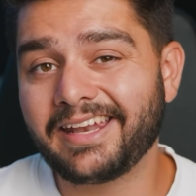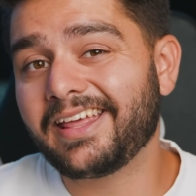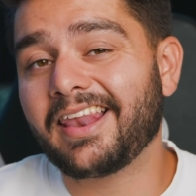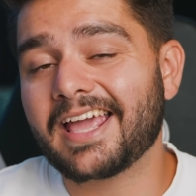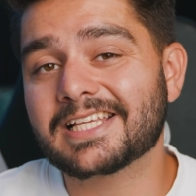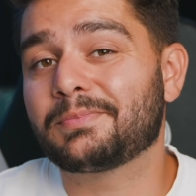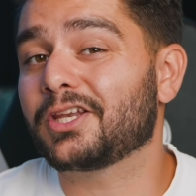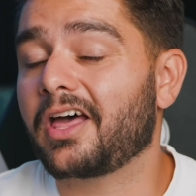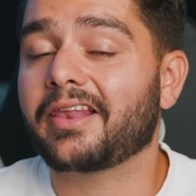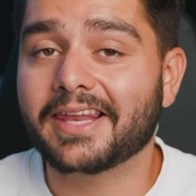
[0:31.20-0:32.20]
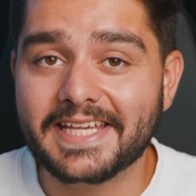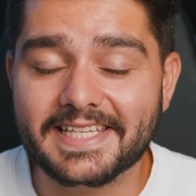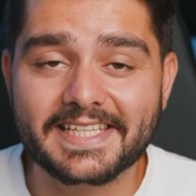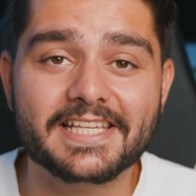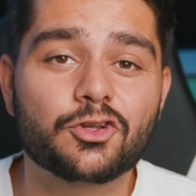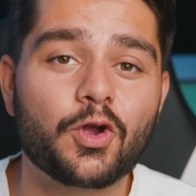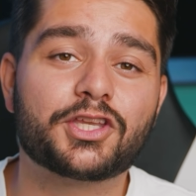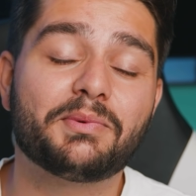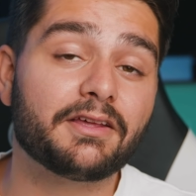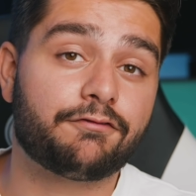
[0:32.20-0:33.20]
And then last but not least is going
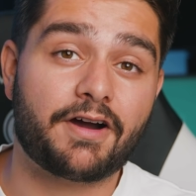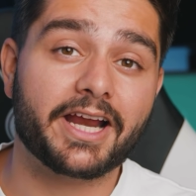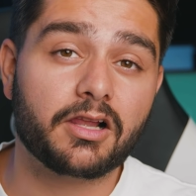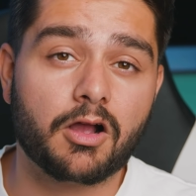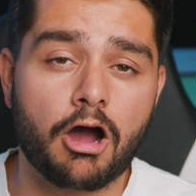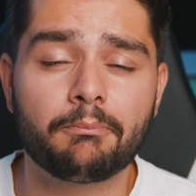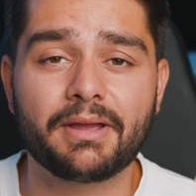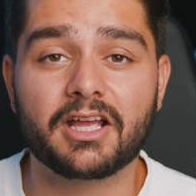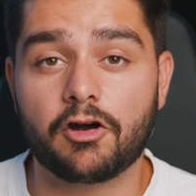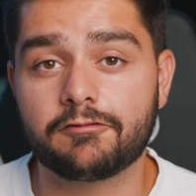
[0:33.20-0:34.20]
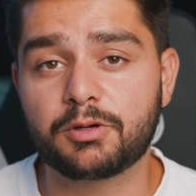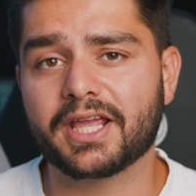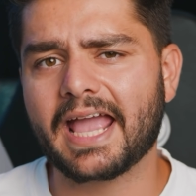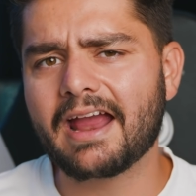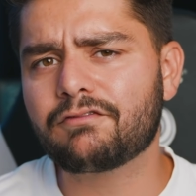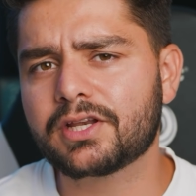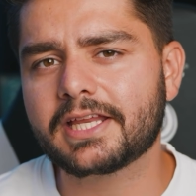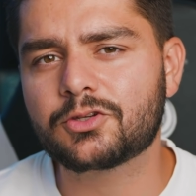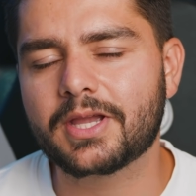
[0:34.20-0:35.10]
to be the final comping of putting everything